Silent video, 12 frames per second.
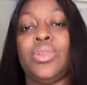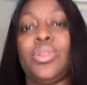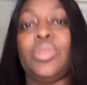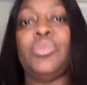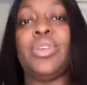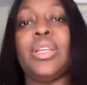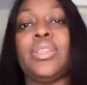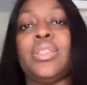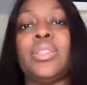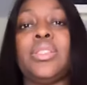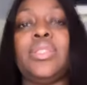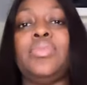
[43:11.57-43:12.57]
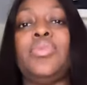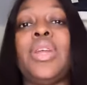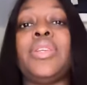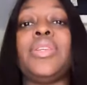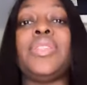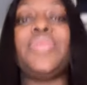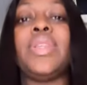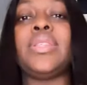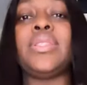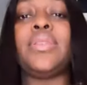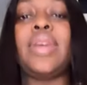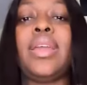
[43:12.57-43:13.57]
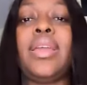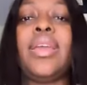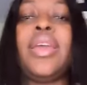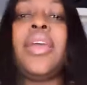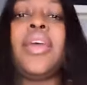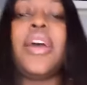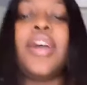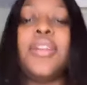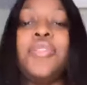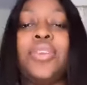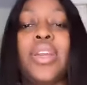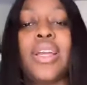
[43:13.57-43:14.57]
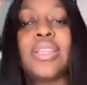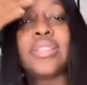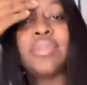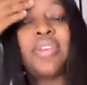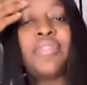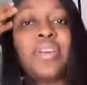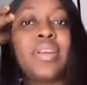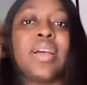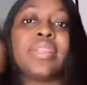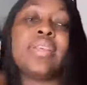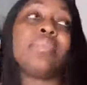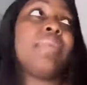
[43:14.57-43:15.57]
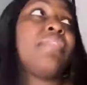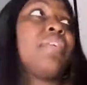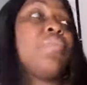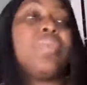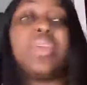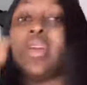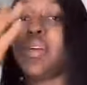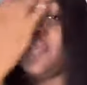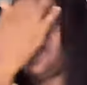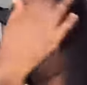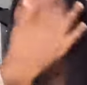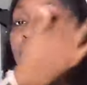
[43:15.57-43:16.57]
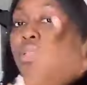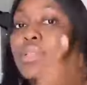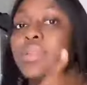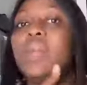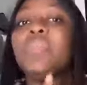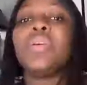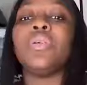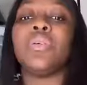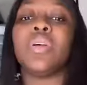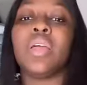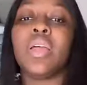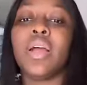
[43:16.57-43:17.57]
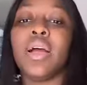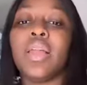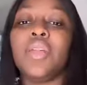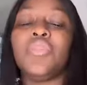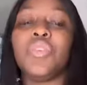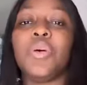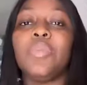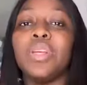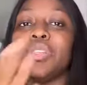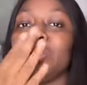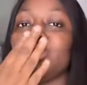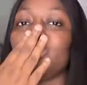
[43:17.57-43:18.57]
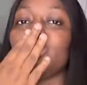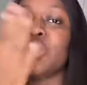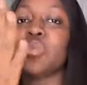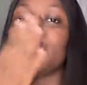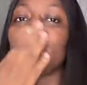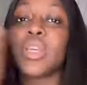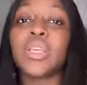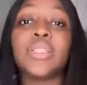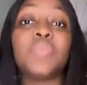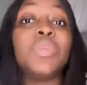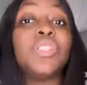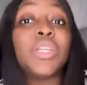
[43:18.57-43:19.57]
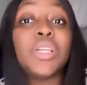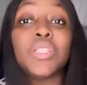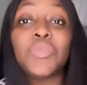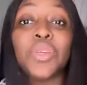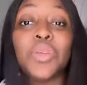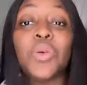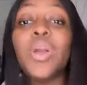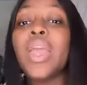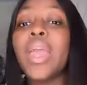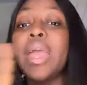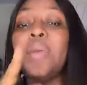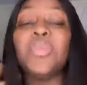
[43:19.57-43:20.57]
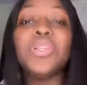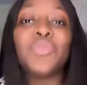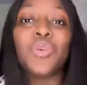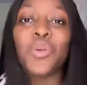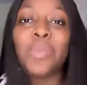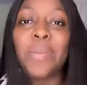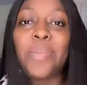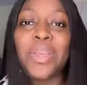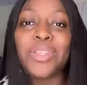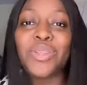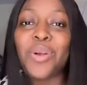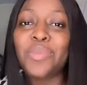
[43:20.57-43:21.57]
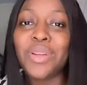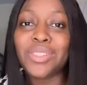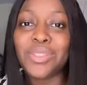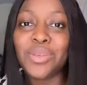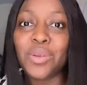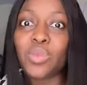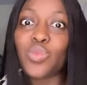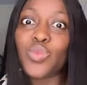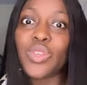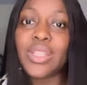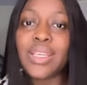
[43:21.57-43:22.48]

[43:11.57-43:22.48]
So, I just rest, all right? I love you guys. My friend, I think my friend will be here in a few minutes. So, let me go. I love you. God bless you. Kisses. Please share this video and please follow my page. God bless you.